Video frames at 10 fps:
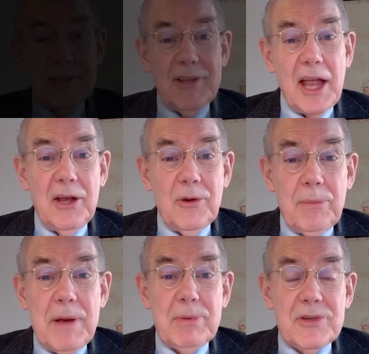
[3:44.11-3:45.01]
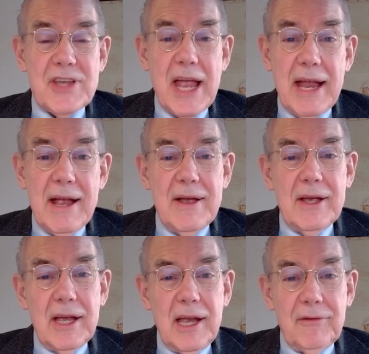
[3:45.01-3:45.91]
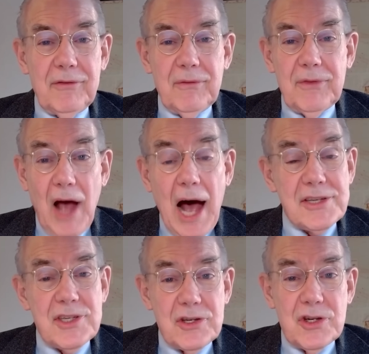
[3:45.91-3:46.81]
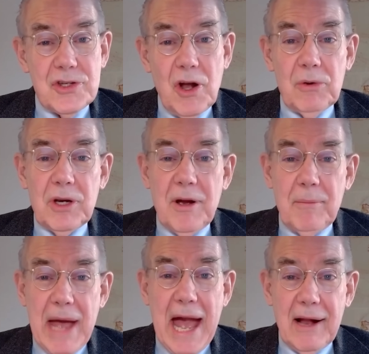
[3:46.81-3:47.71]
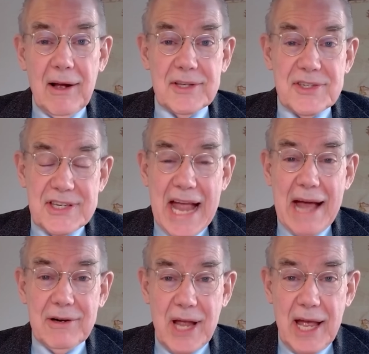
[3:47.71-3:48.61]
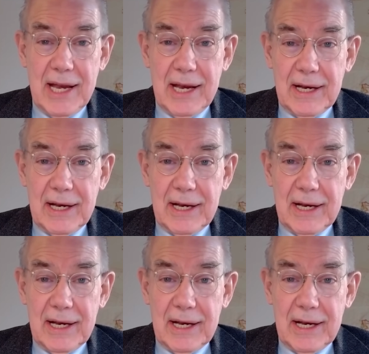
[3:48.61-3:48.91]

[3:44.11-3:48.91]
Like, people say, if the hostages don't come back on Saturday,